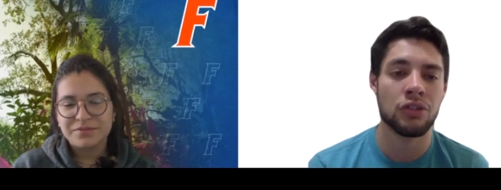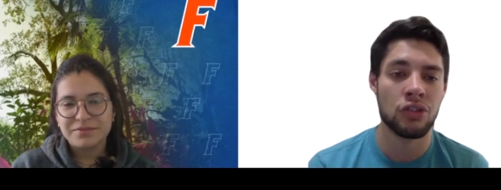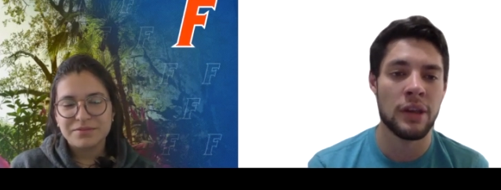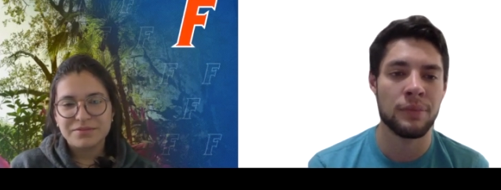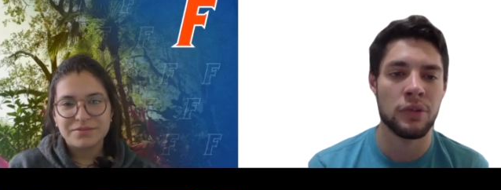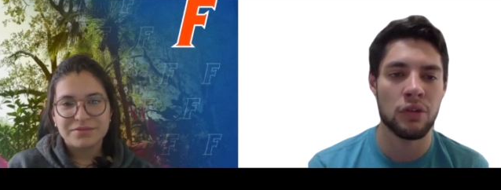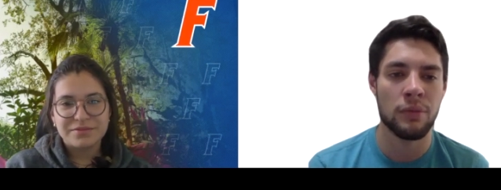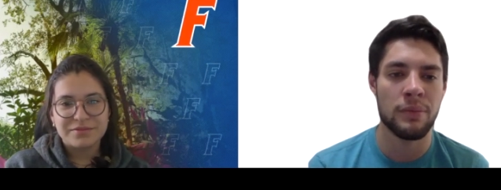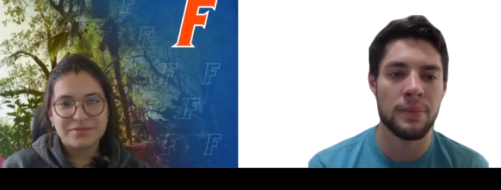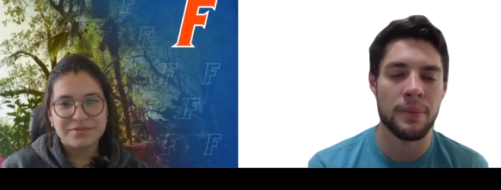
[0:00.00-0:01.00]
Speaker 1: shaped you to
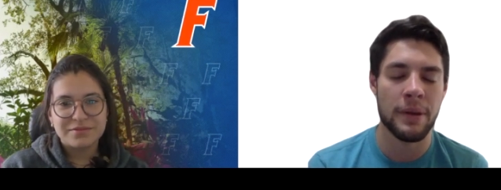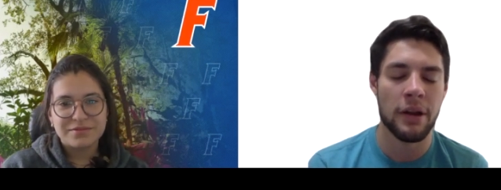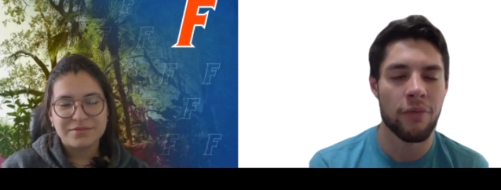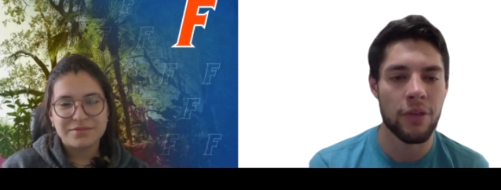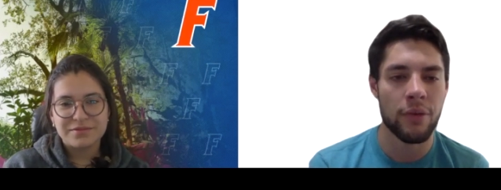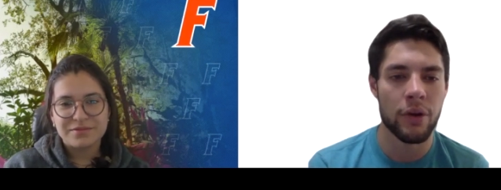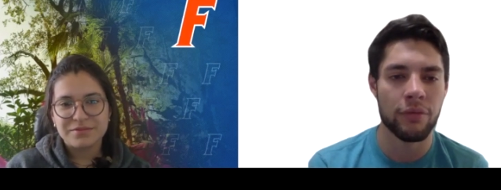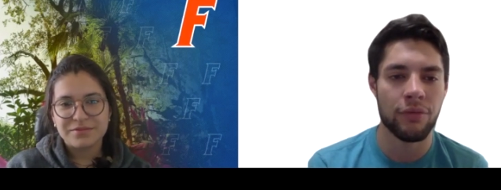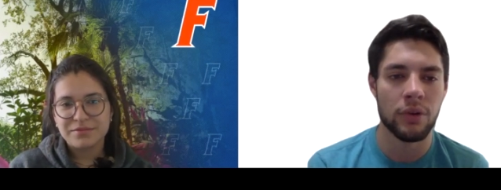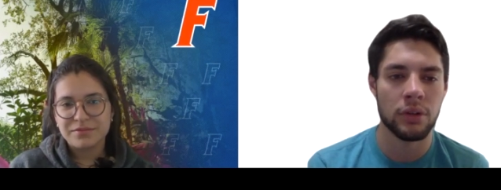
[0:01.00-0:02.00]
be prepared for the
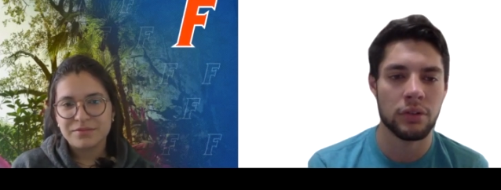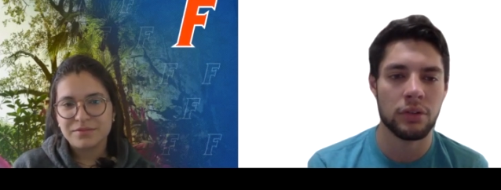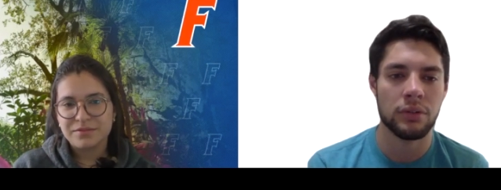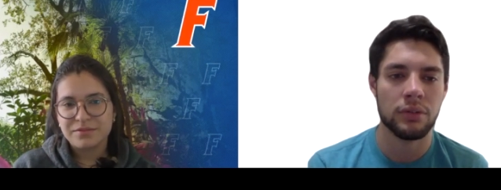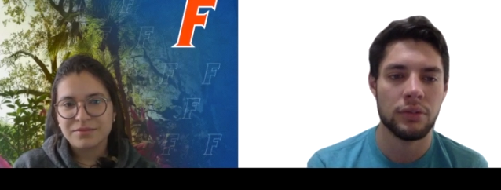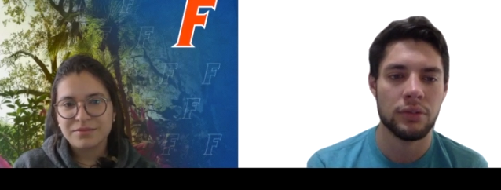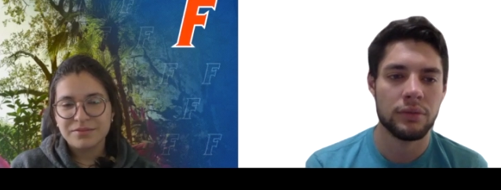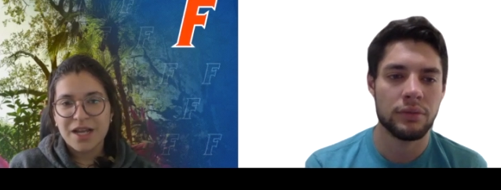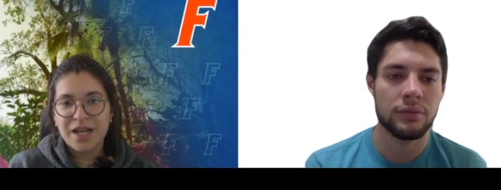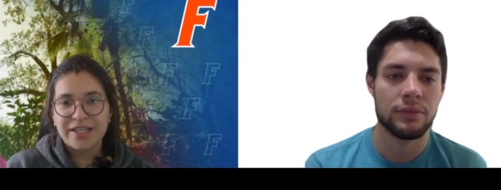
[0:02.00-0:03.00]
workforce?
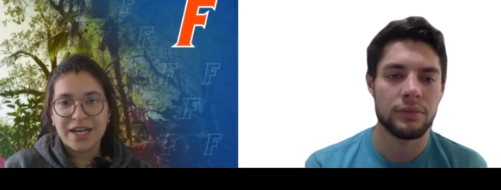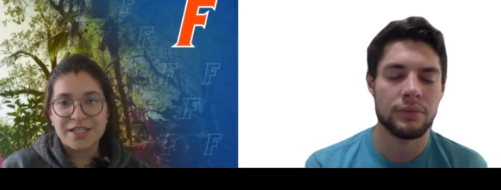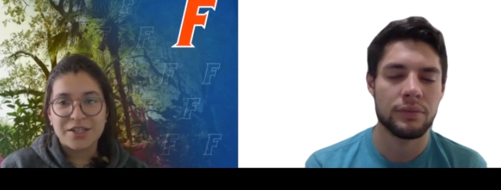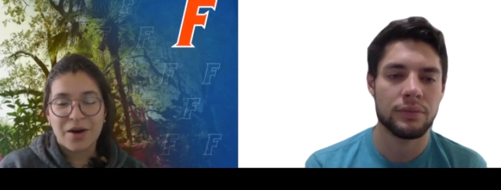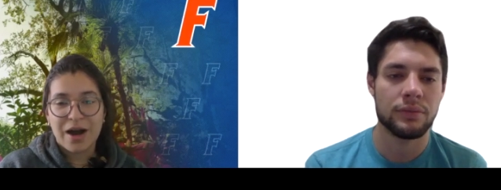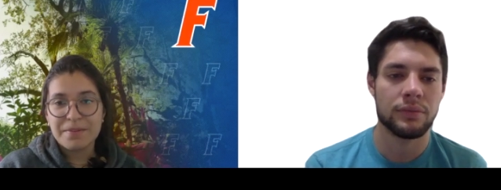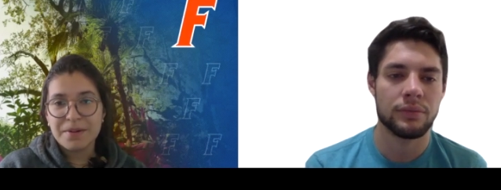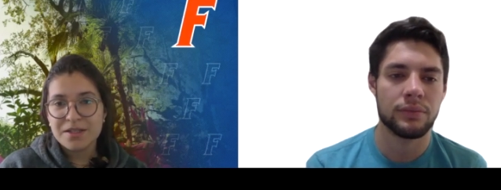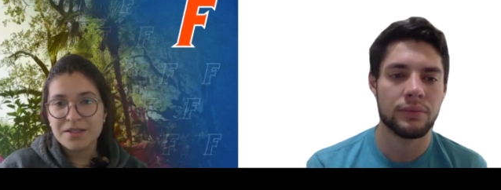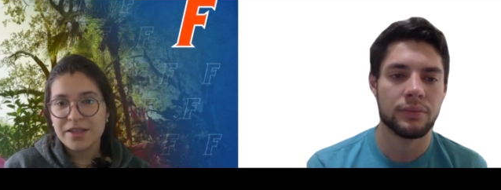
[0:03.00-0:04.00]
Speaker 2: Yeah, so I
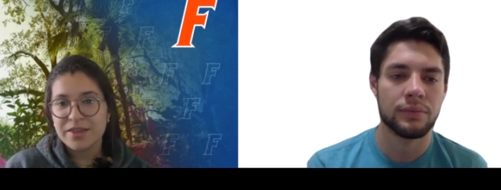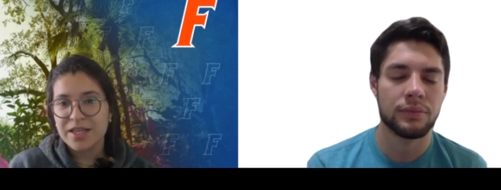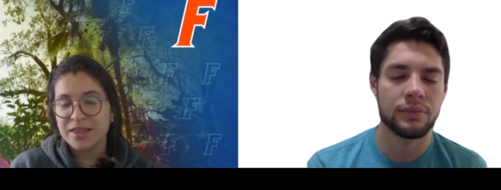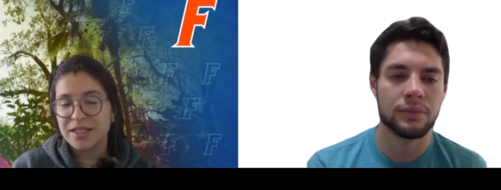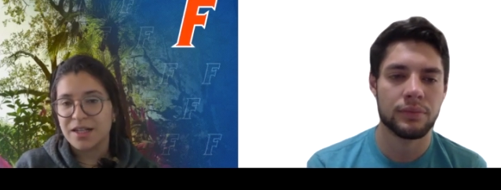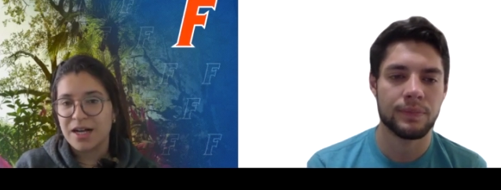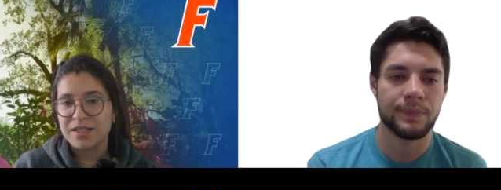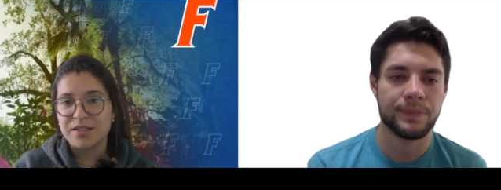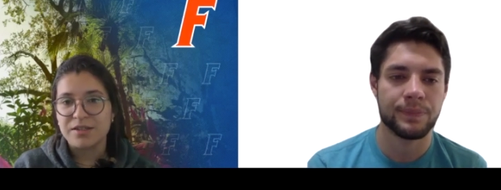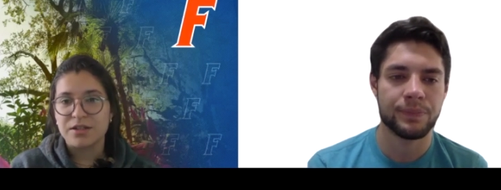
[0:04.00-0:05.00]
personally think the classes
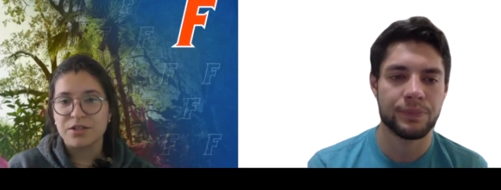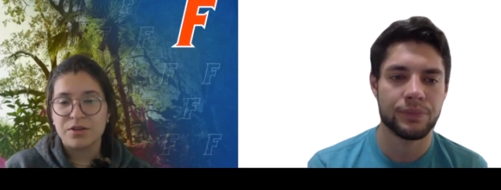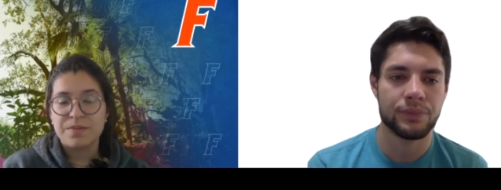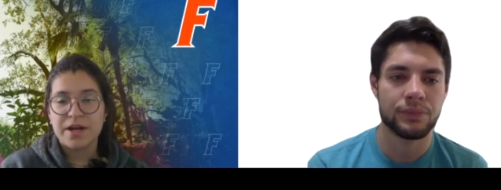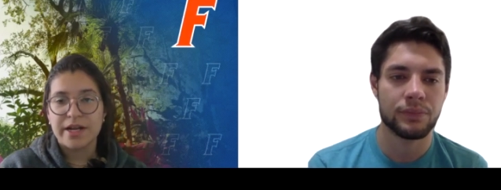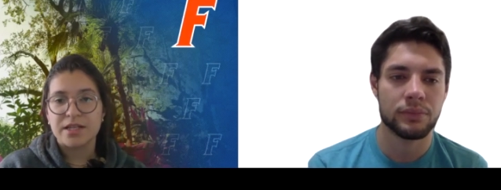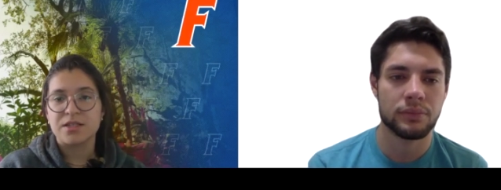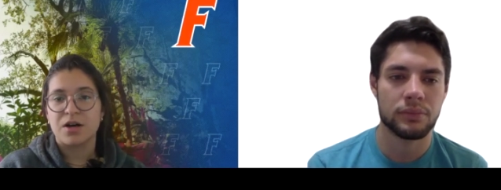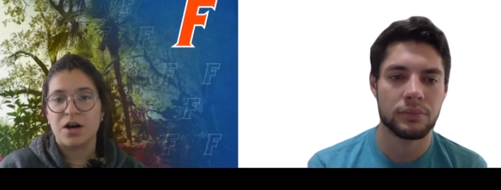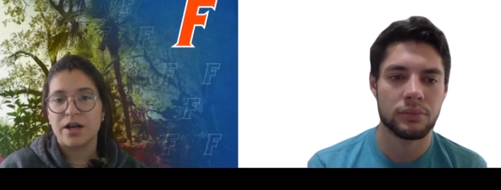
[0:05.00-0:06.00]
are super hands
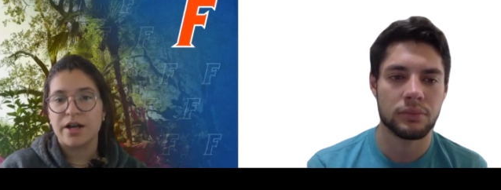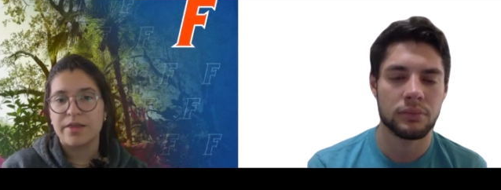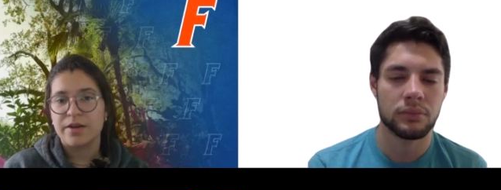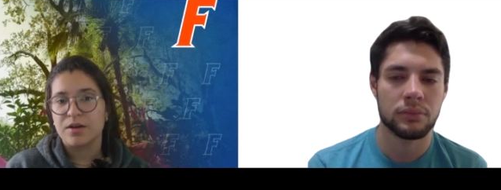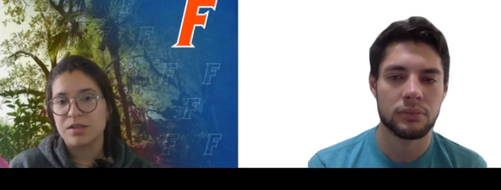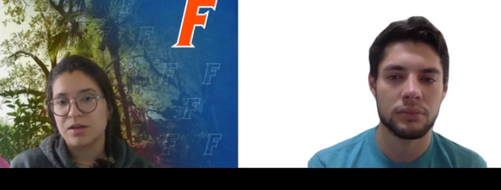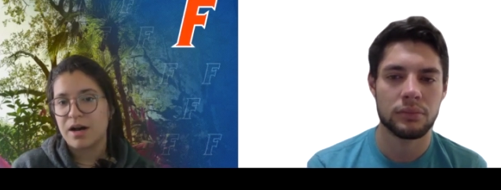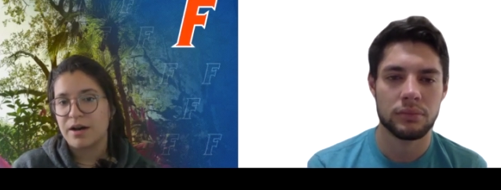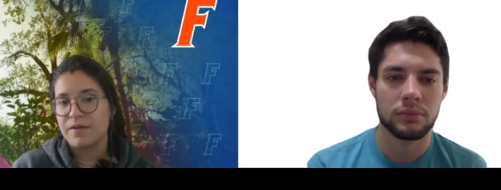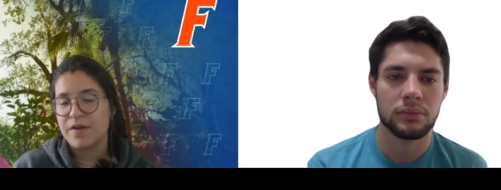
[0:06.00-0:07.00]
on and they also
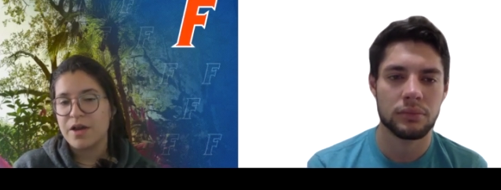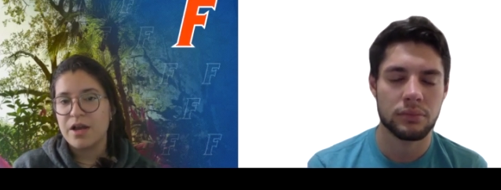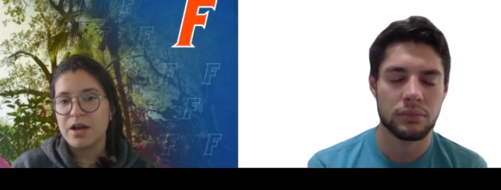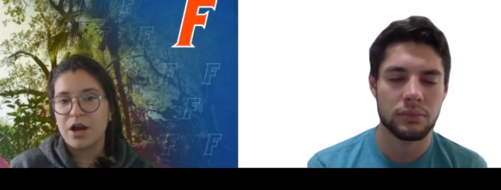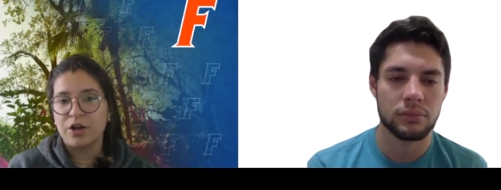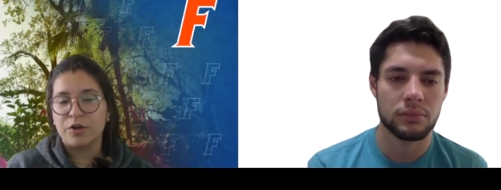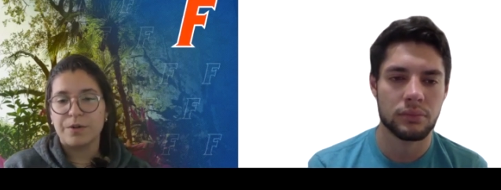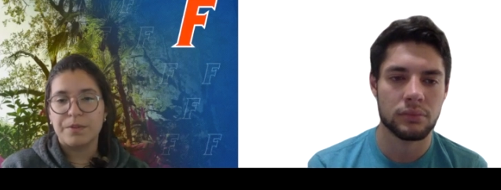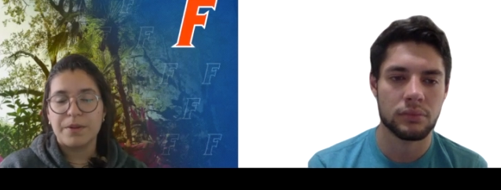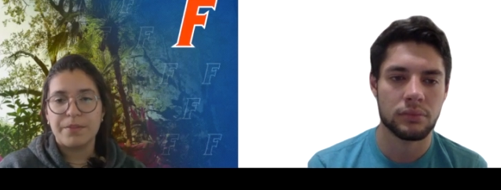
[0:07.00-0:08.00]
have a group
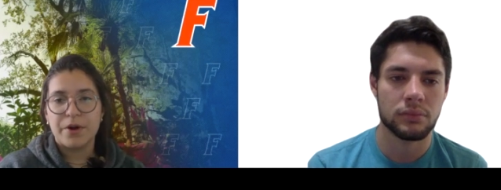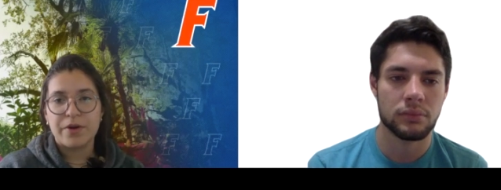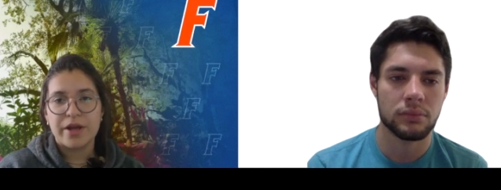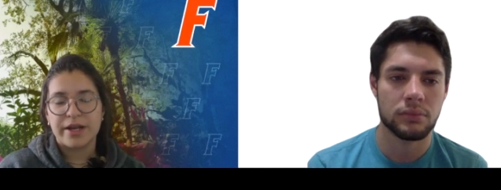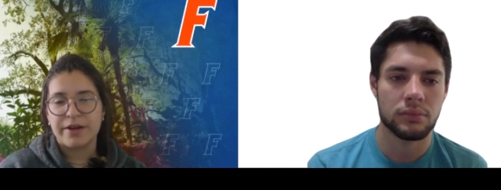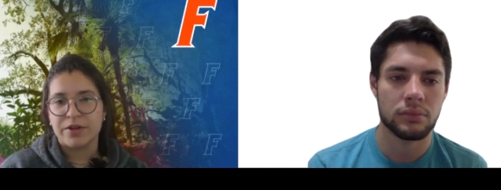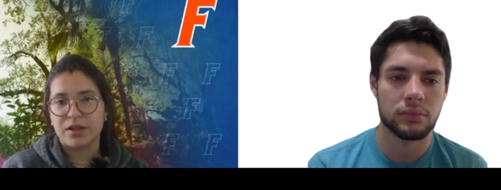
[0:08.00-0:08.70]
component in every